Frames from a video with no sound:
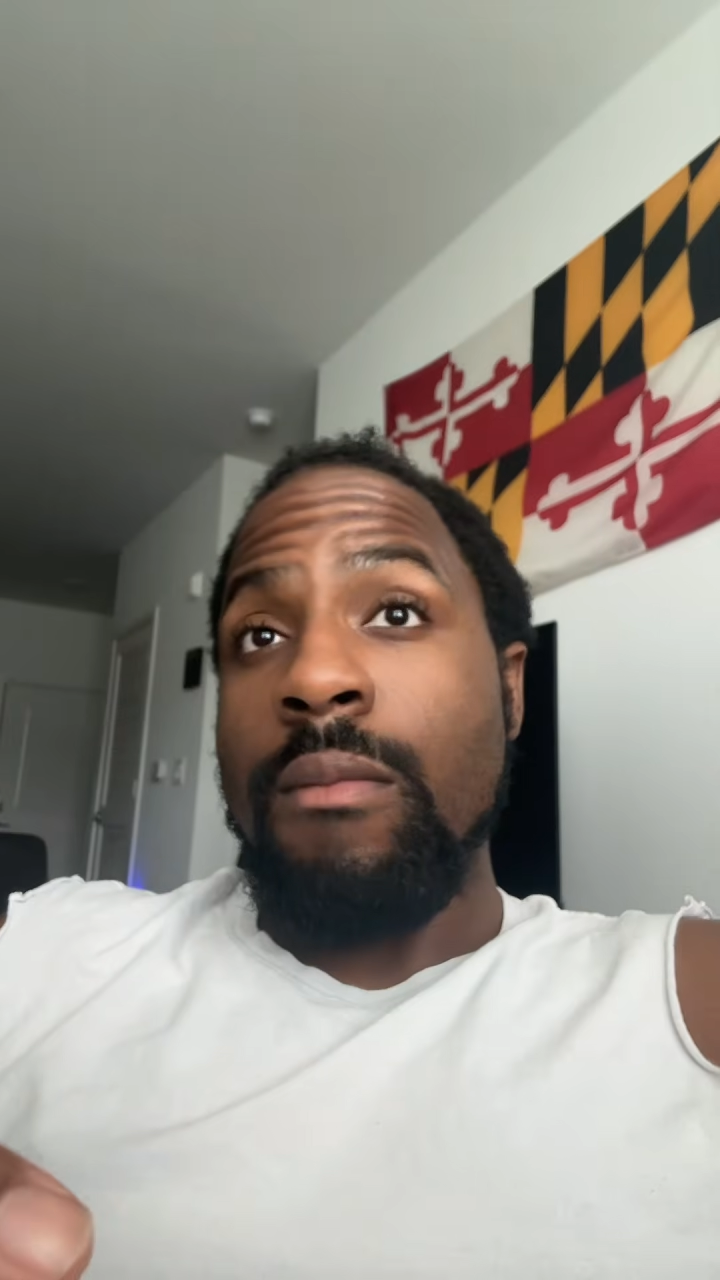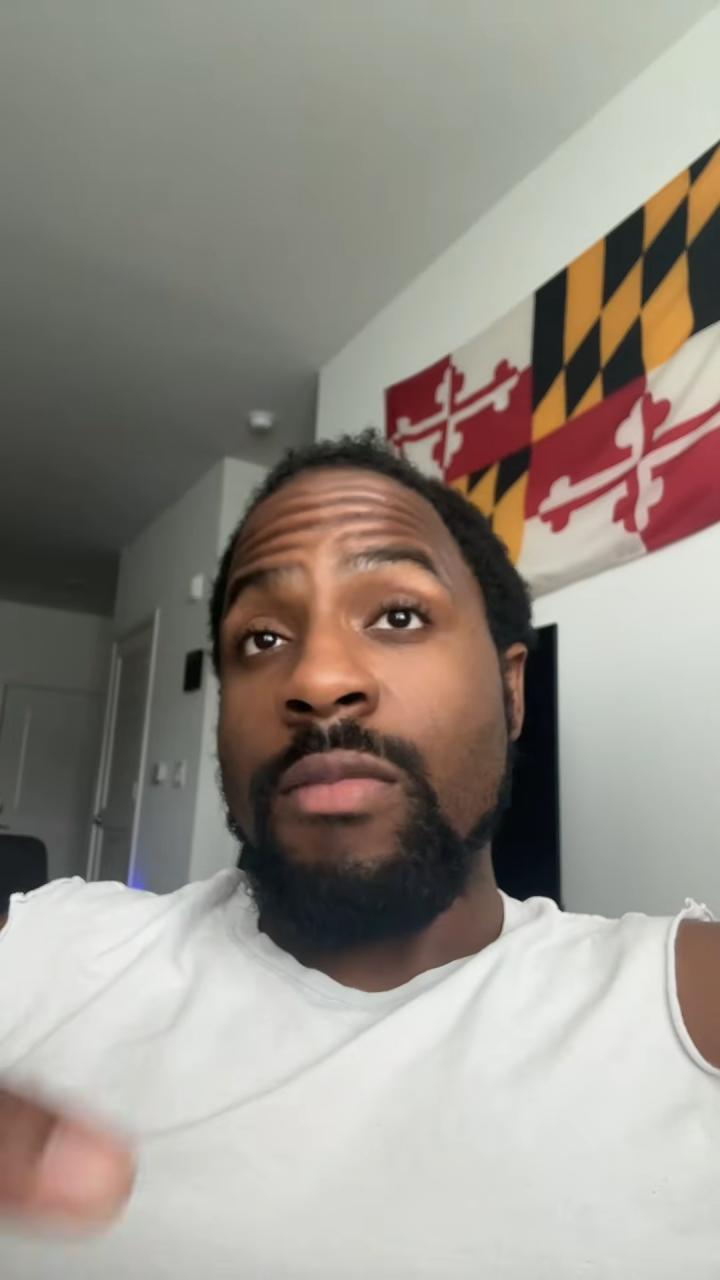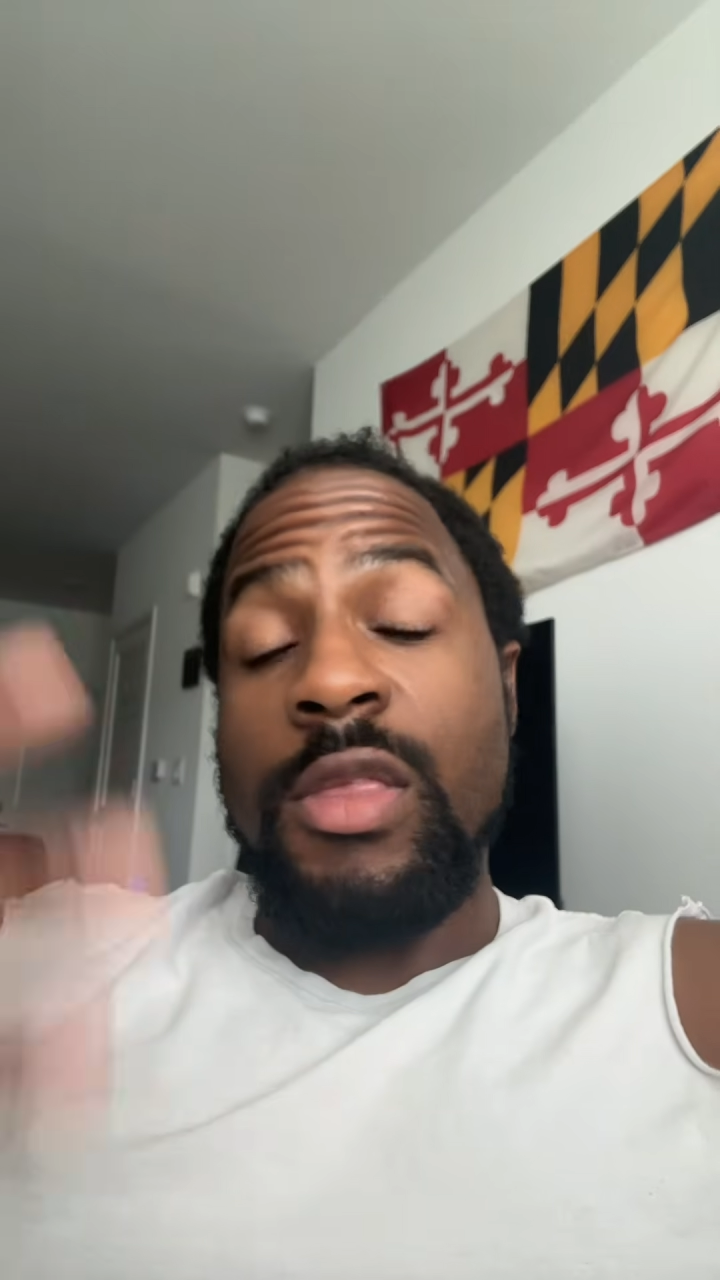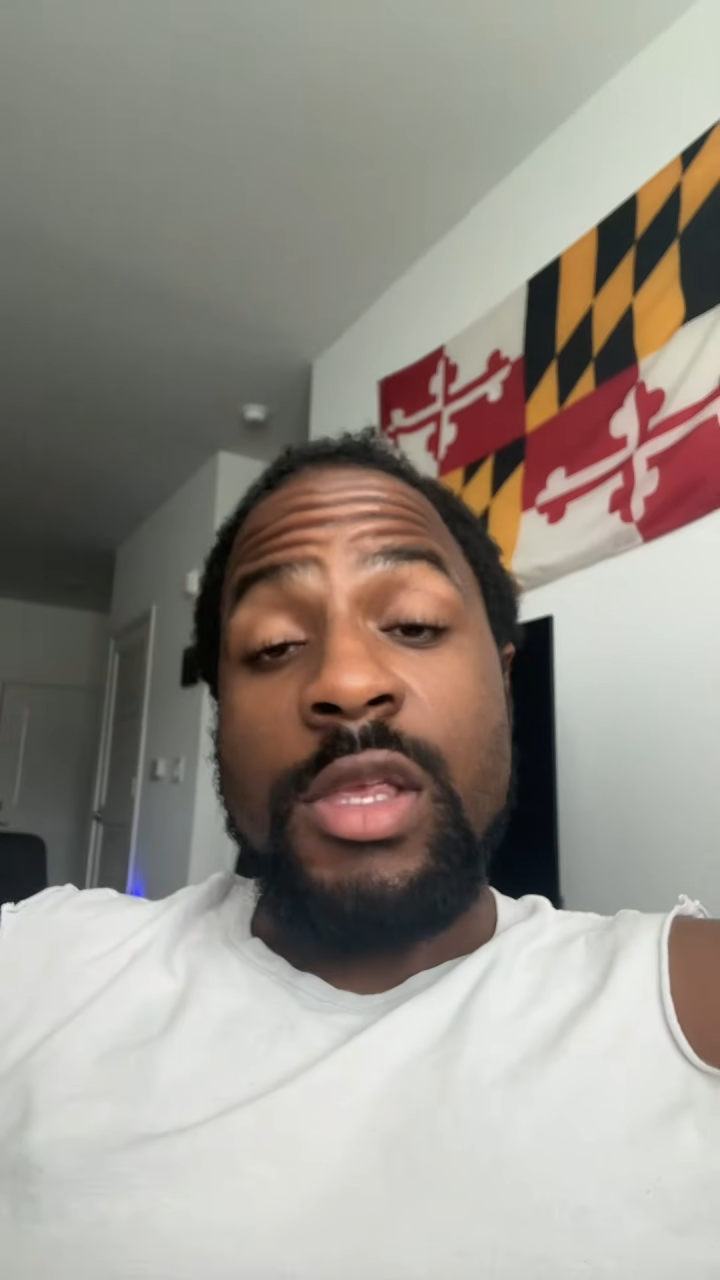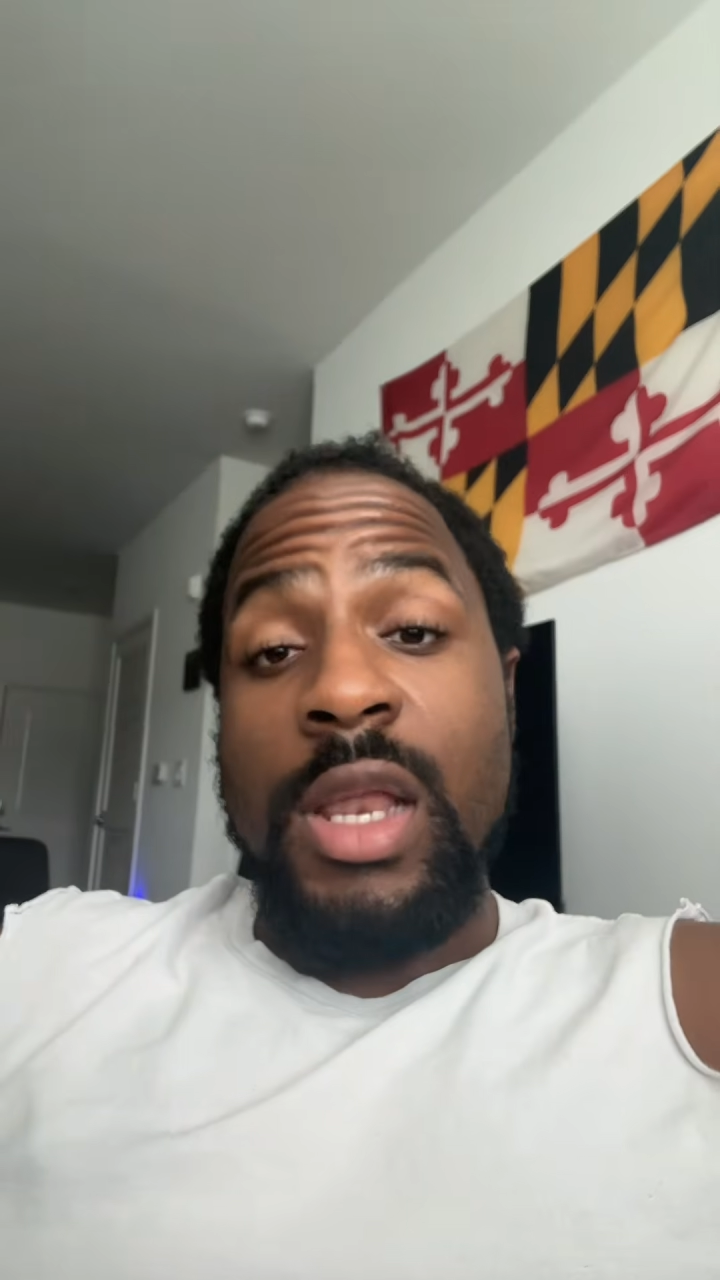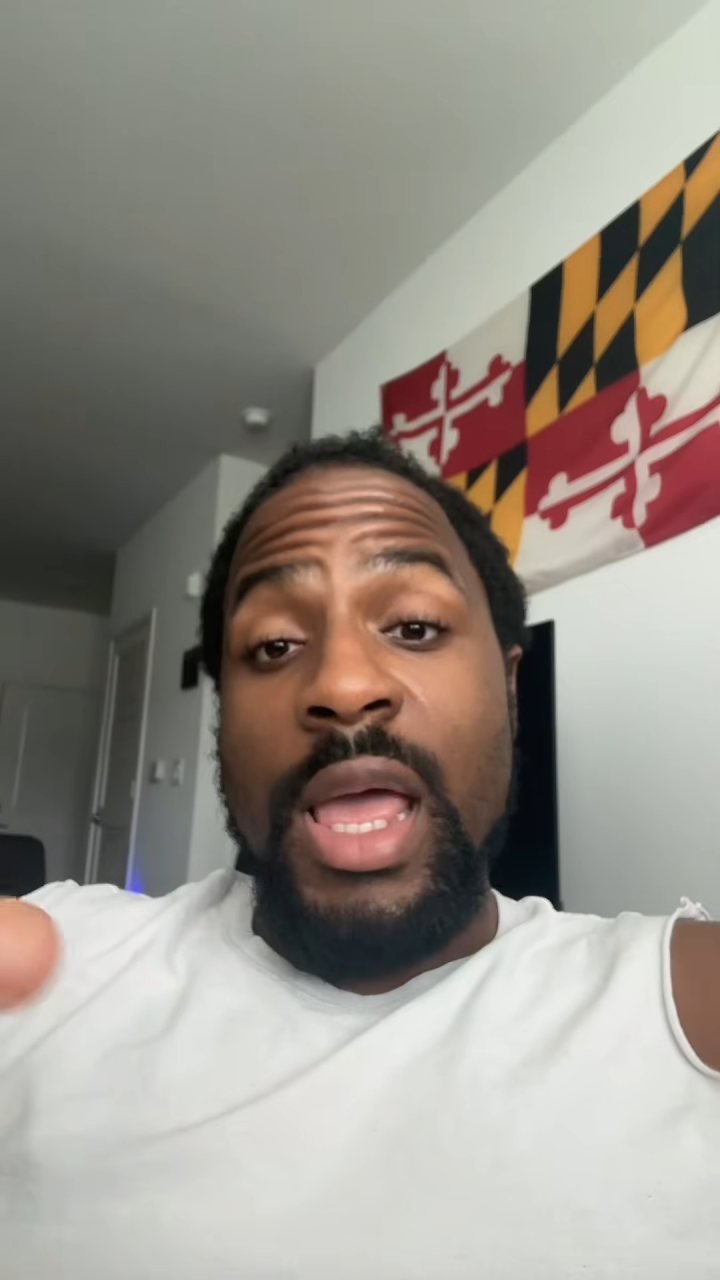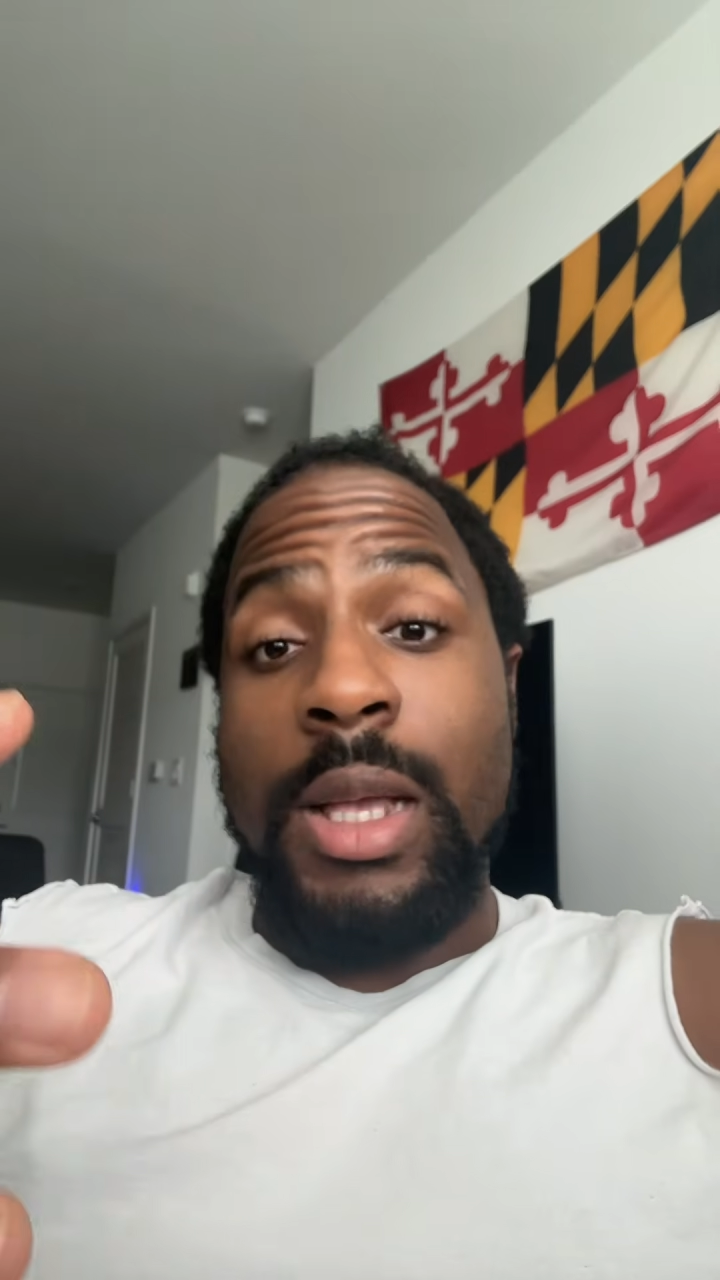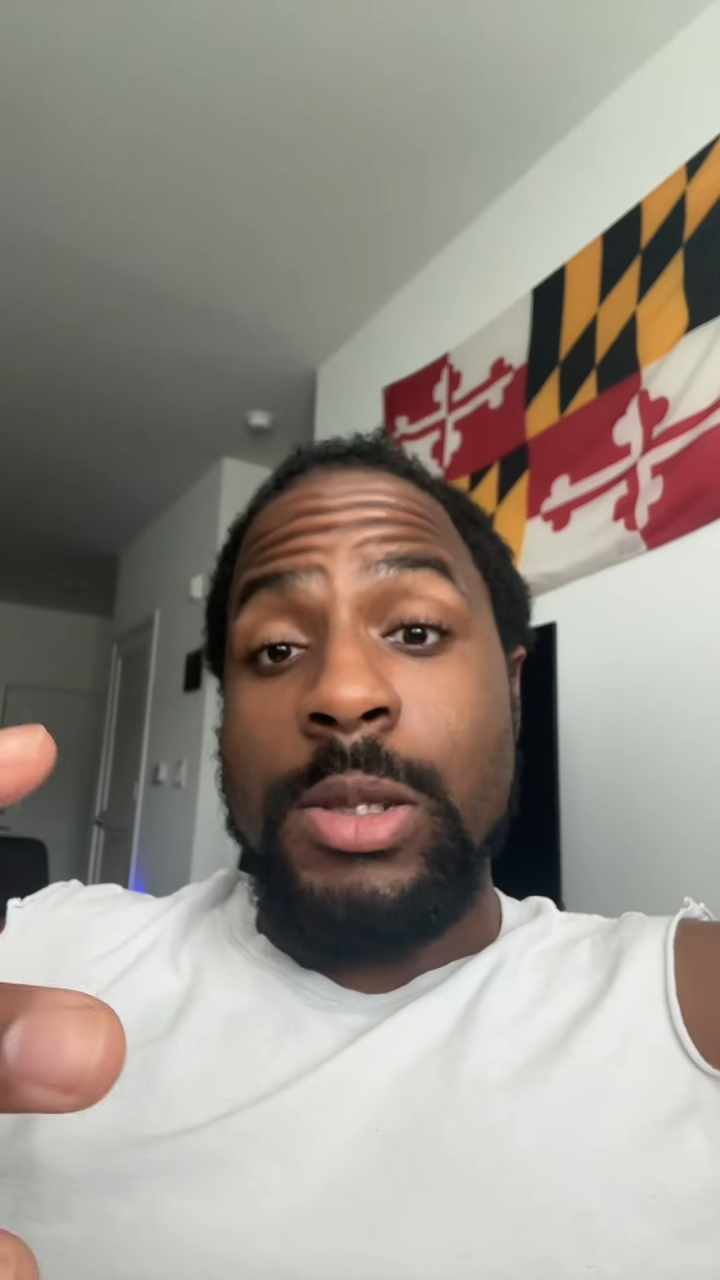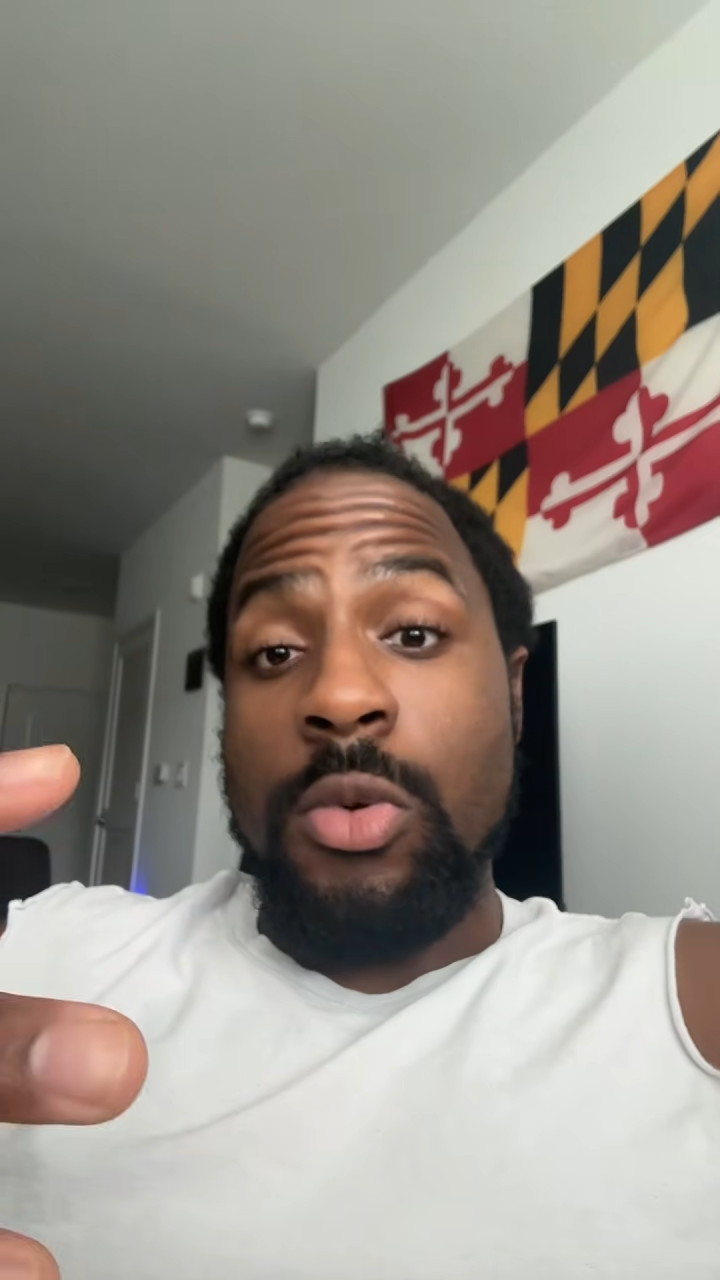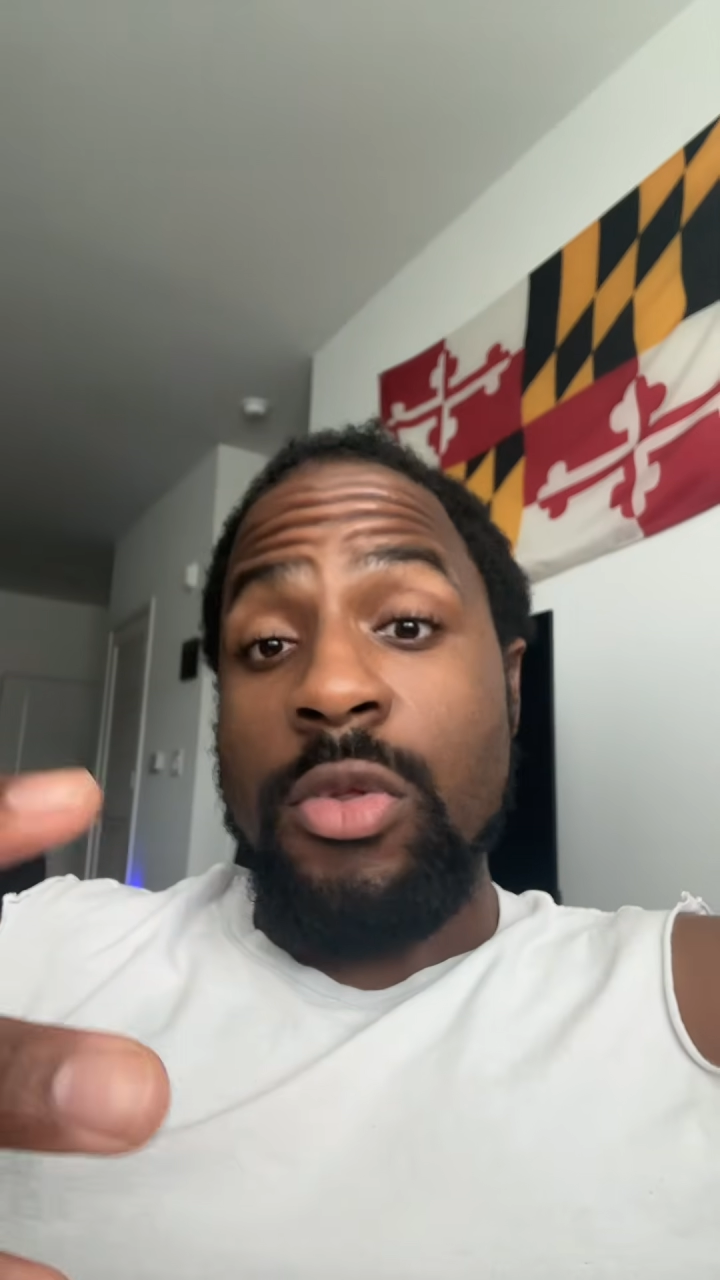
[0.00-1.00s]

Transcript: than the next or